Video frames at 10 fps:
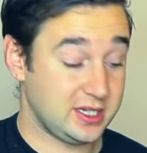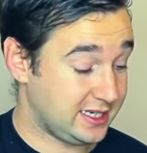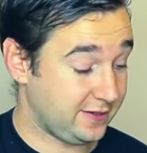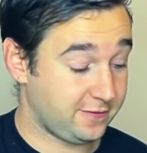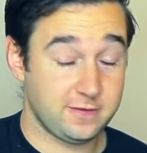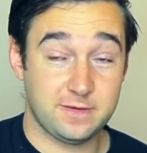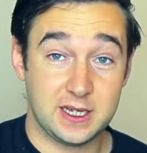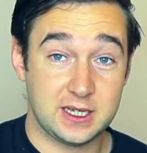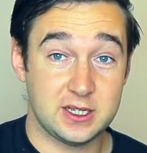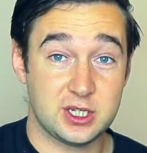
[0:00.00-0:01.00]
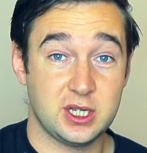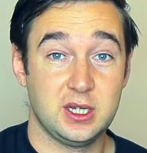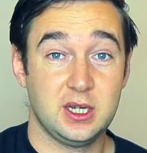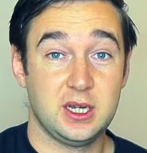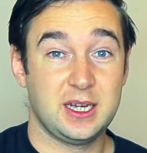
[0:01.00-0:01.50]
different fingers
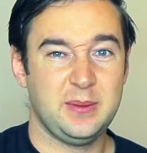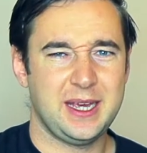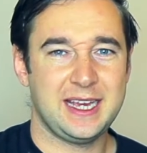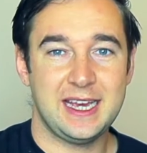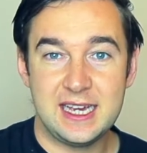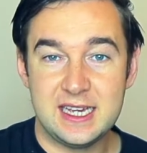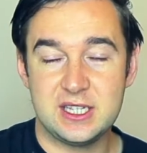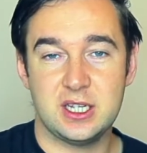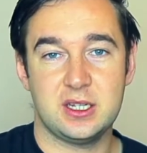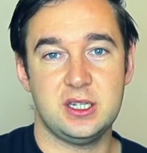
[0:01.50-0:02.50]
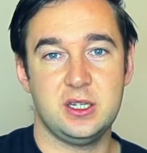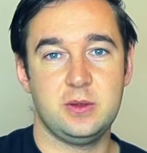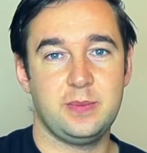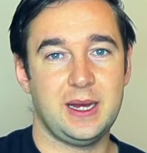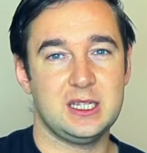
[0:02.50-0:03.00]
can make it easier to do
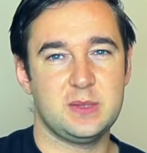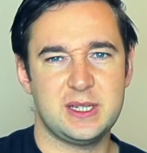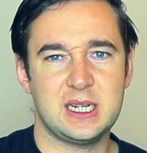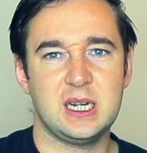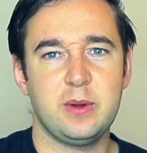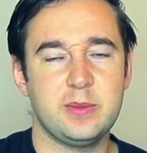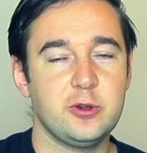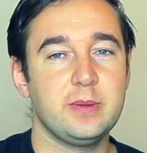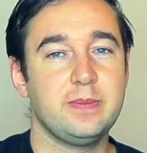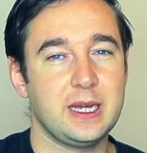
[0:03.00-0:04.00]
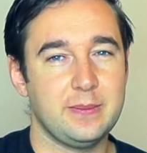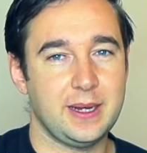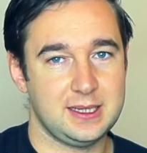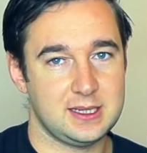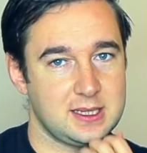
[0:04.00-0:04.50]
bends, particularly when we're doing bigger
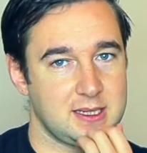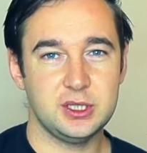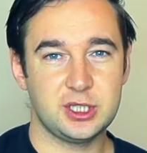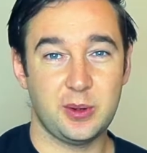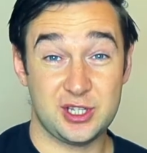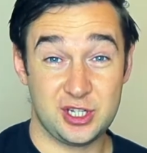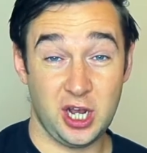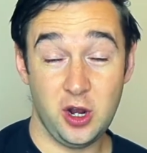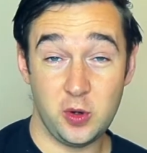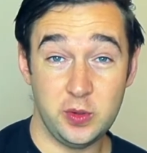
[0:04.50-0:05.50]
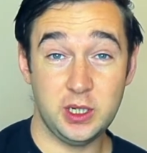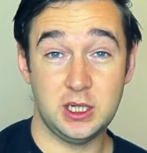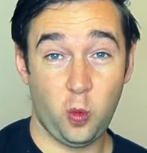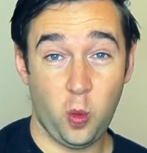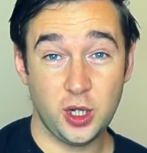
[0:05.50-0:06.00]
bends. So a tone,
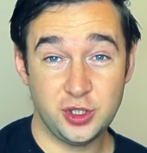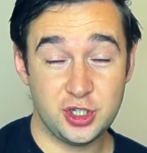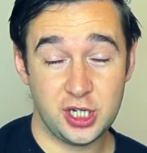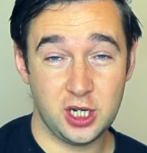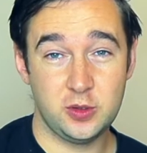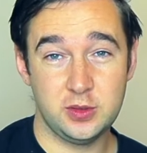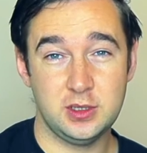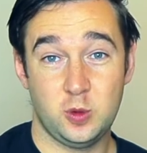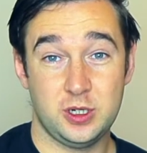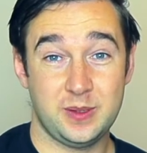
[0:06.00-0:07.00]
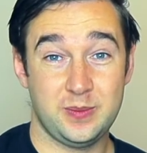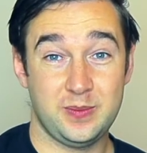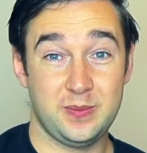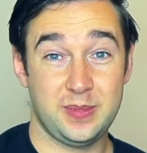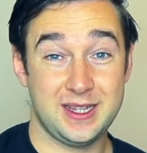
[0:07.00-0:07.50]
1 tone would
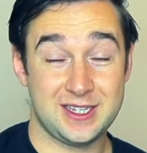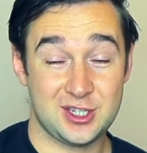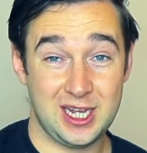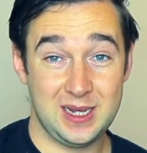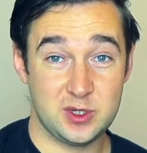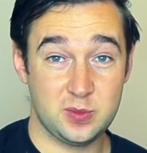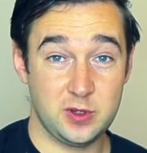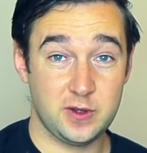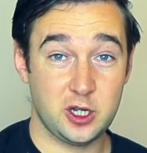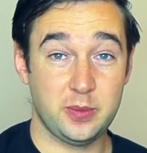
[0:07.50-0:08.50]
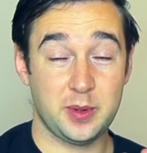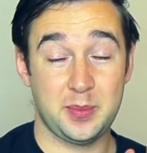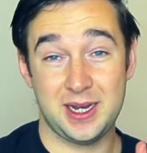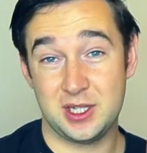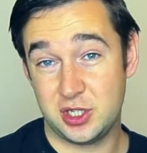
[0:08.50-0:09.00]
be the same as moving up
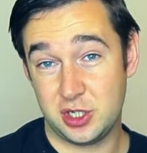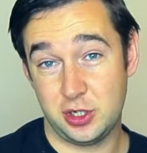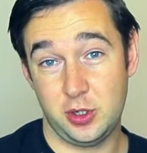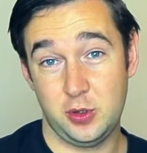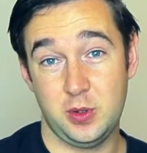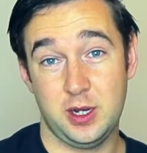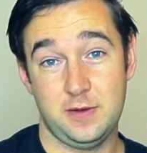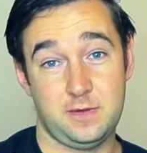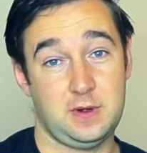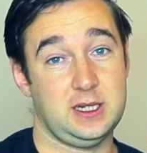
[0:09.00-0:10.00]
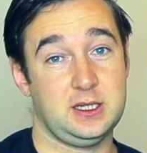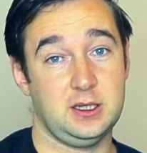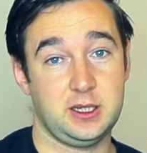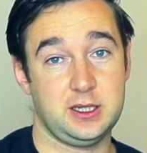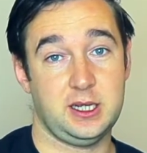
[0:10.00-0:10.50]
by 2 frets on
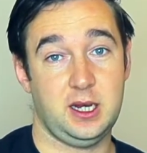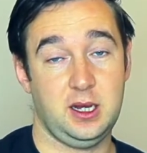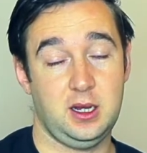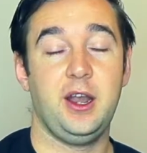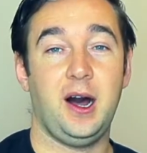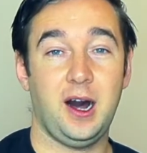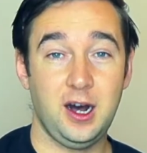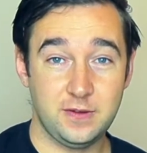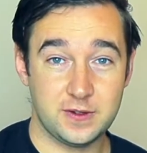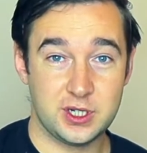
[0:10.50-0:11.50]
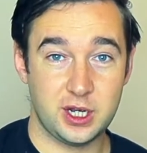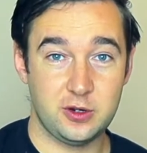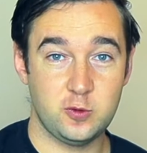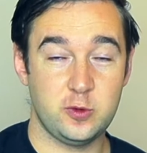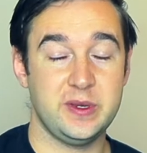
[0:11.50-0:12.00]
the guitar, and half a
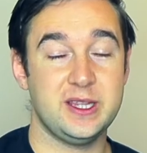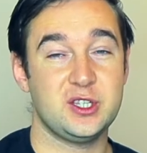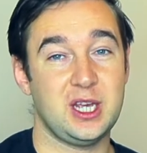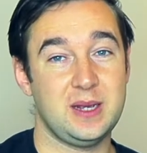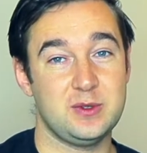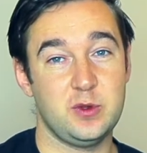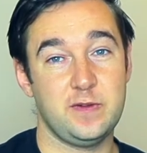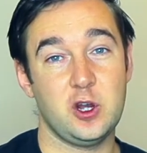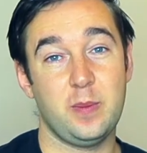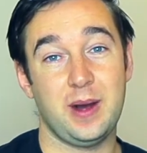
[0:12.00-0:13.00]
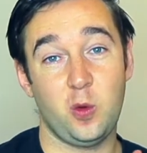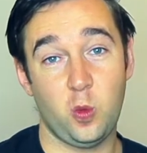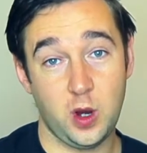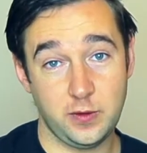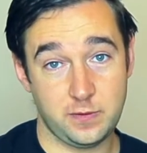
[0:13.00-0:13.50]
tone would be the same as moving up by
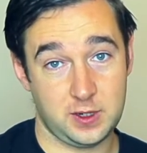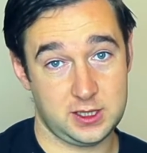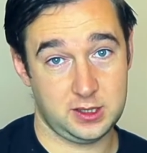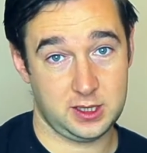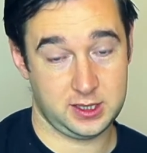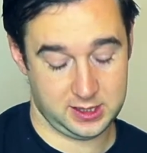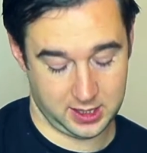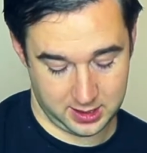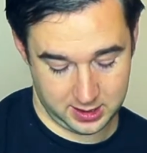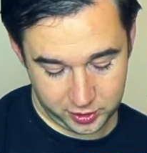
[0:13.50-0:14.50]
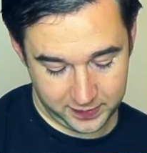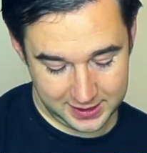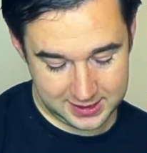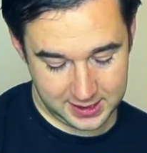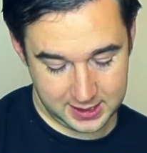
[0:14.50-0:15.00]
1 fret on the guitar. So if I
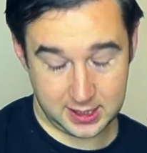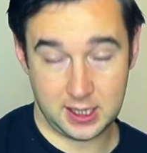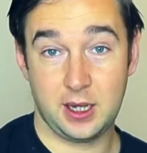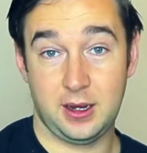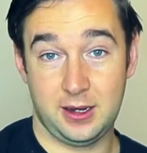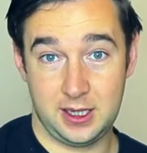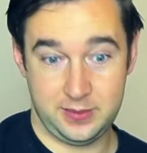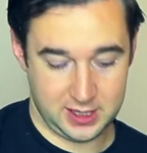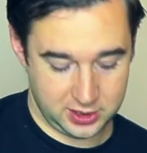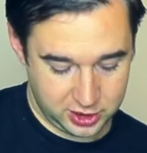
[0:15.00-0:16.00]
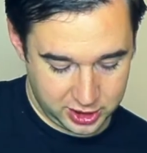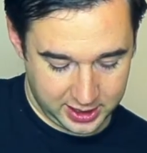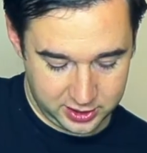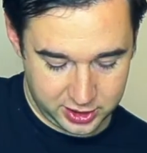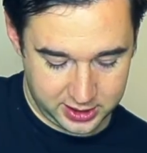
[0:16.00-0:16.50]
take our E major
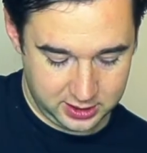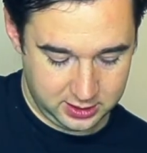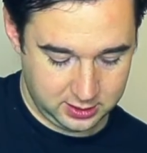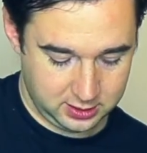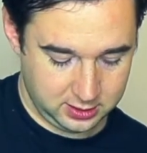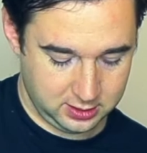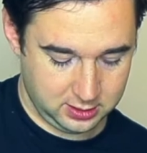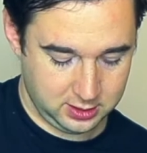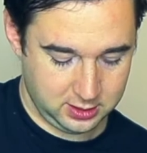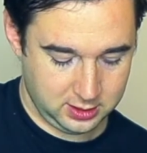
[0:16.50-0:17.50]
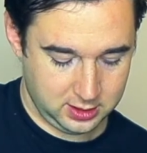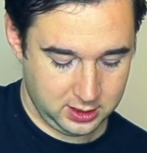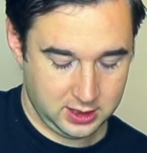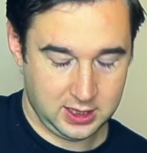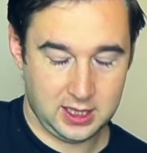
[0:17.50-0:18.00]
scale still,
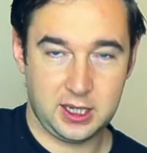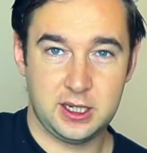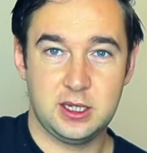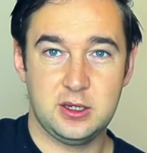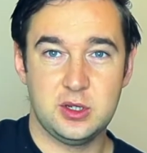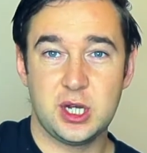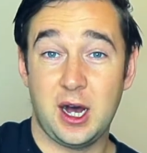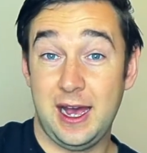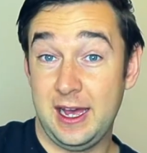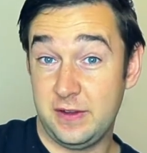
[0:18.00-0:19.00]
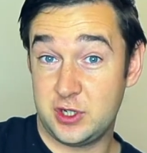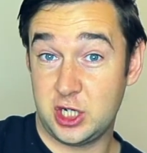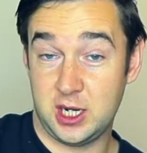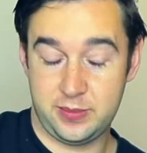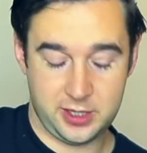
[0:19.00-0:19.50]
I'm going to use our F
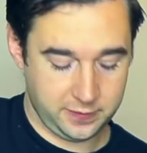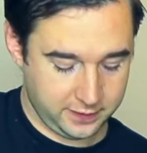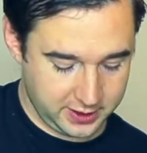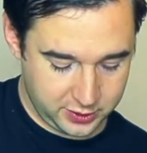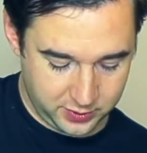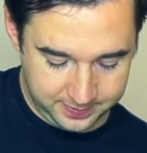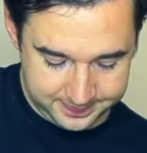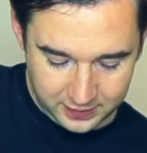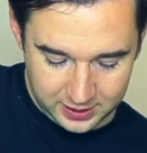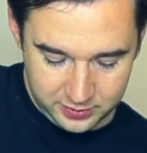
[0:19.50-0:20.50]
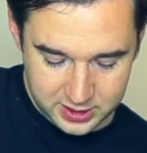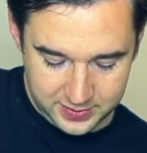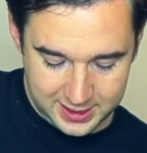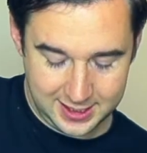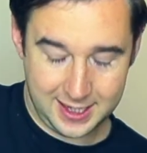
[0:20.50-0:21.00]
sharp note for this one. If I want to
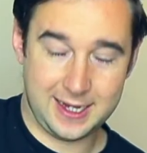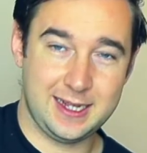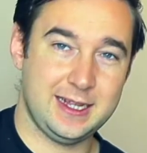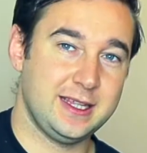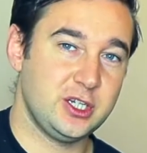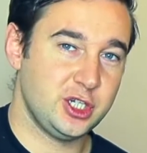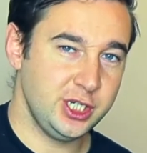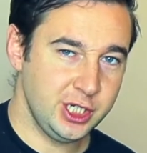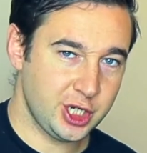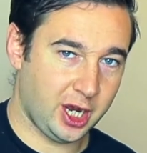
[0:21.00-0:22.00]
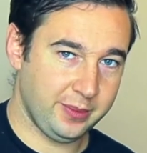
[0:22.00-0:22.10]
make it hit the G sharp